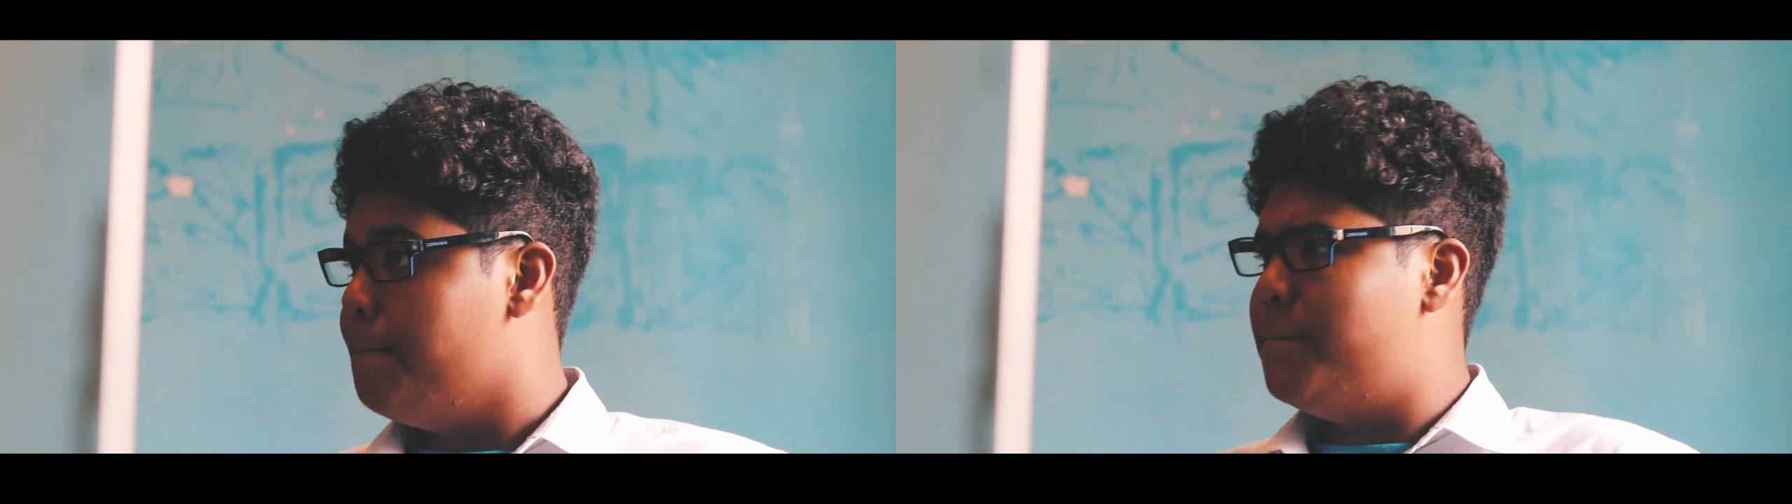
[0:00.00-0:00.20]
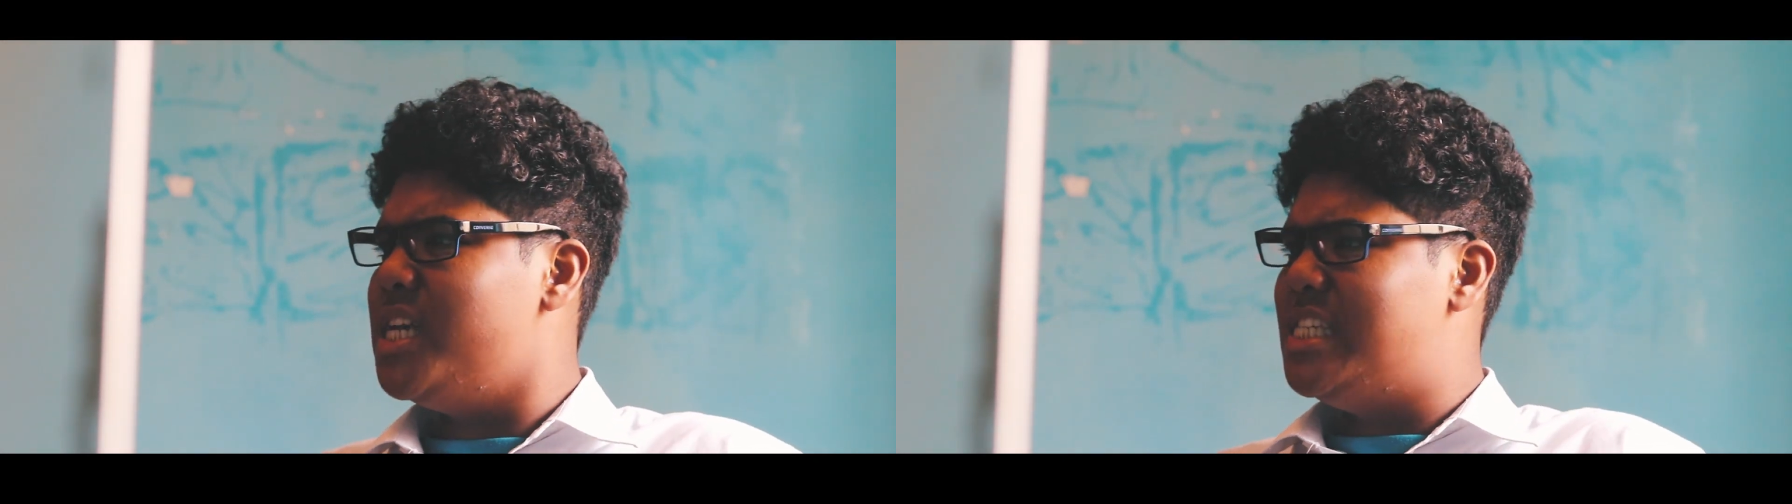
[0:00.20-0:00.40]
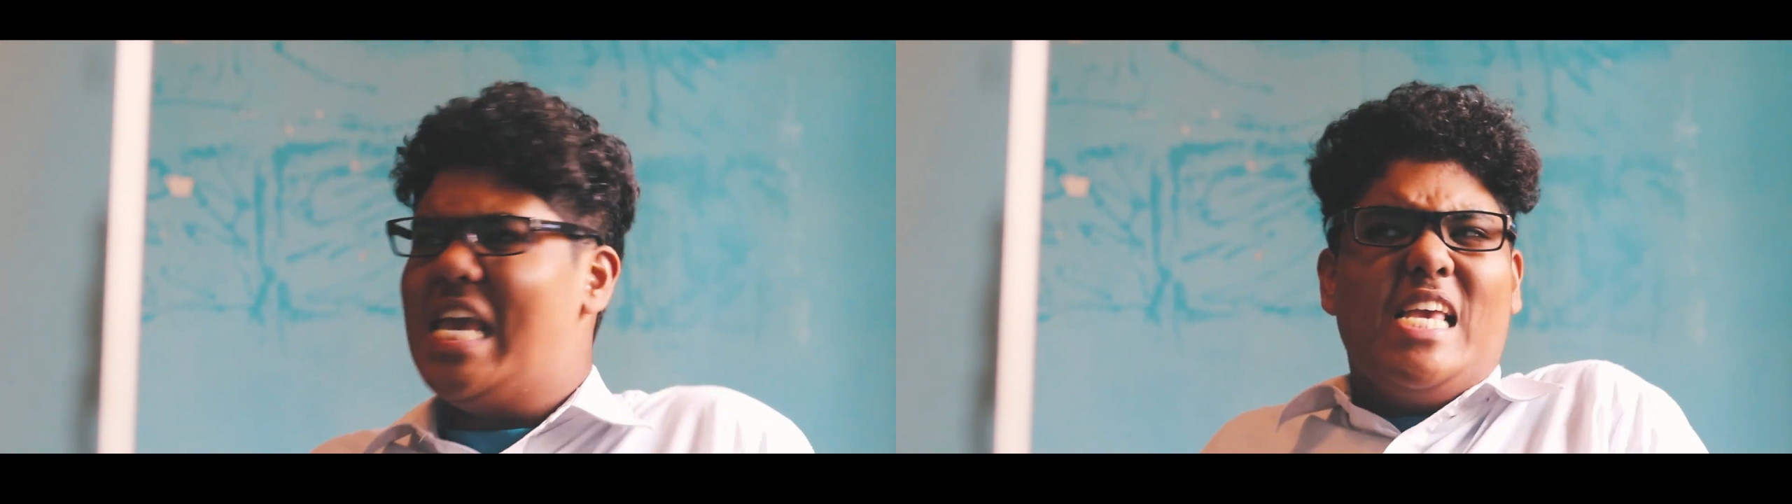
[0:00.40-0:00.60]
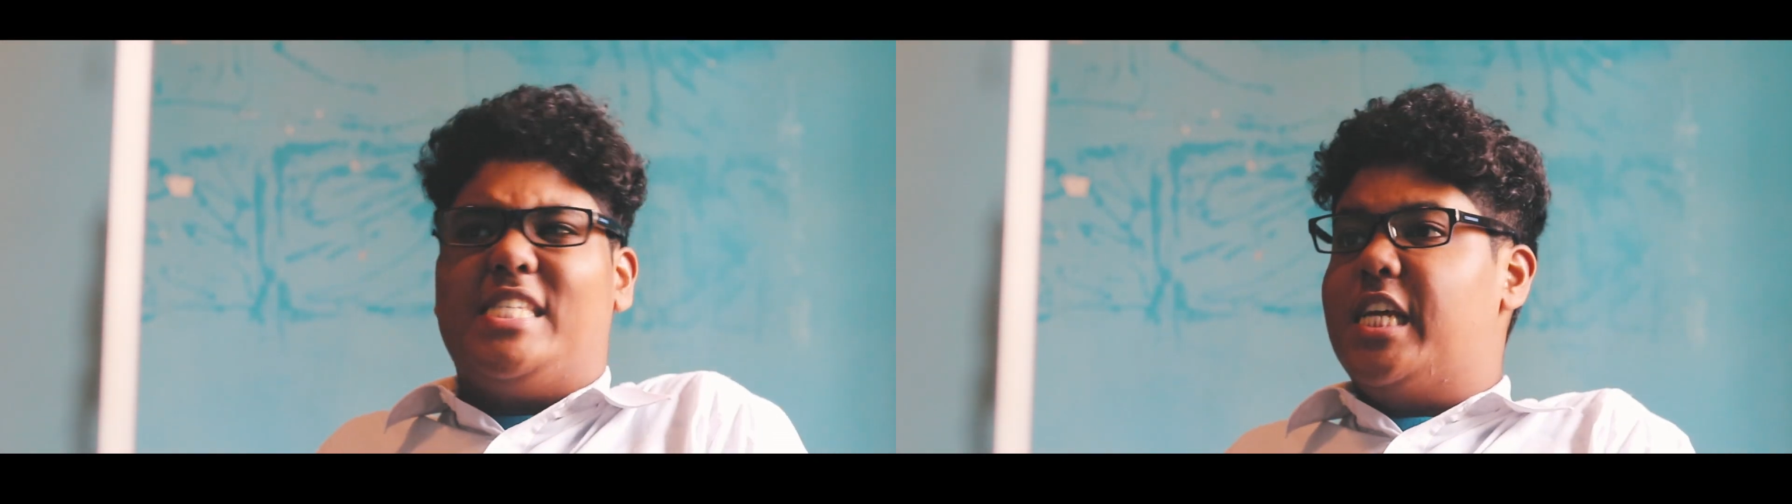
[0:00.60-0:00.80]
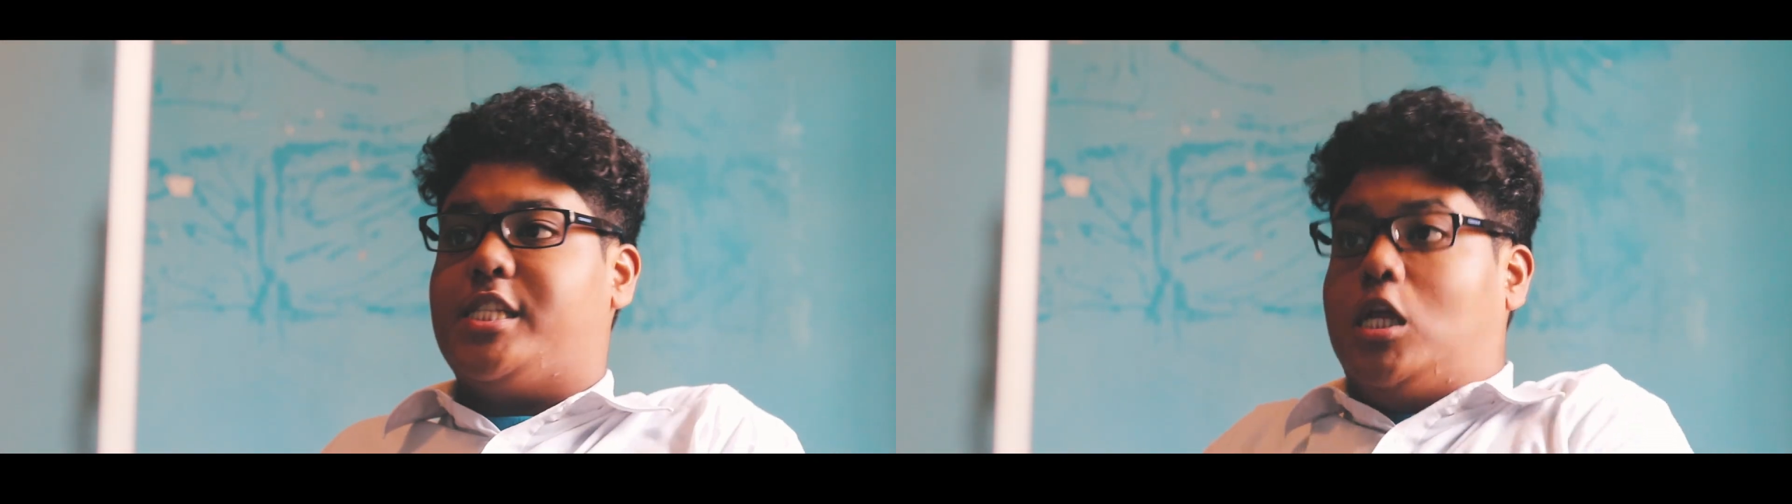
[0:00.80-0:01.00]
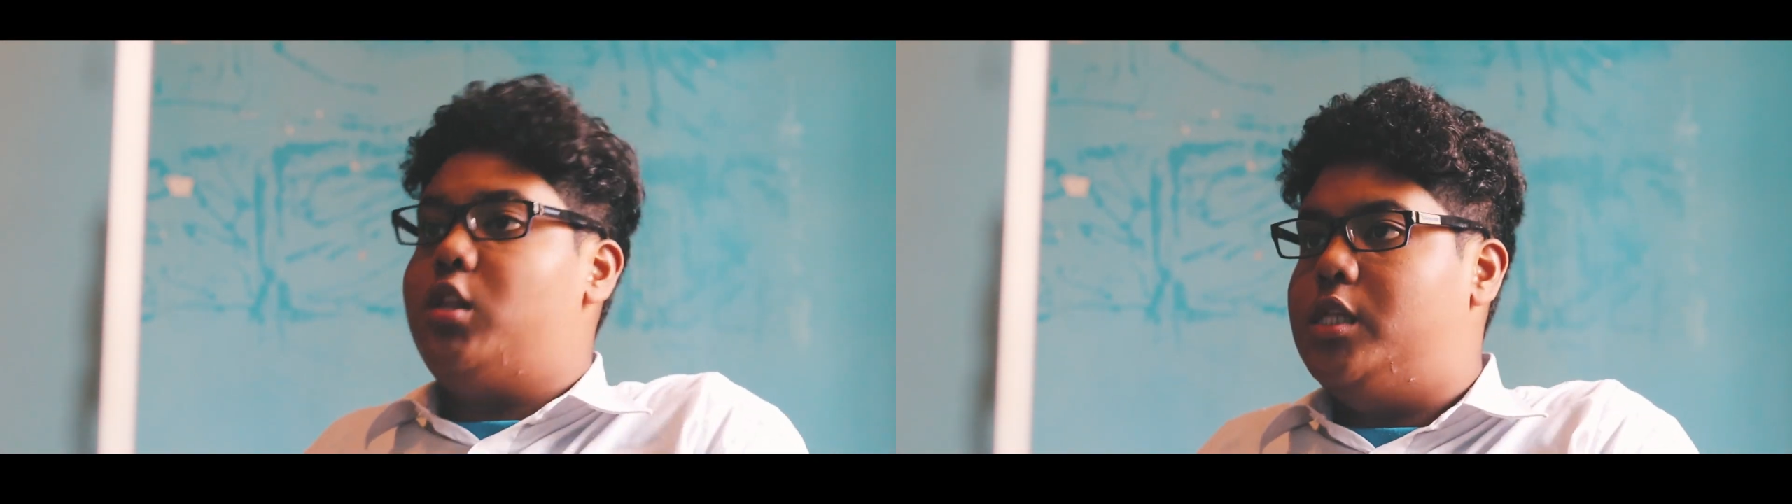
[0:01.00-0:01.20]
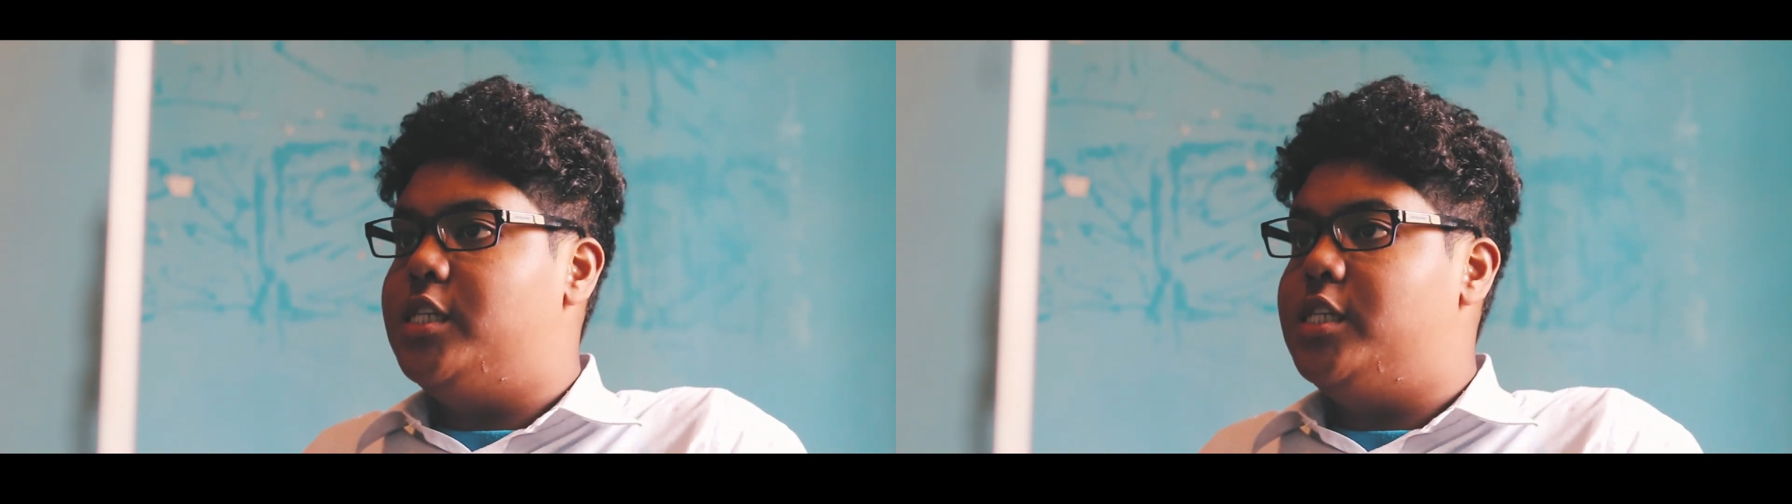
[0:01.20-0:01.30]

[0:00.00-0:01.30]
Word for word: But it's easy, dirty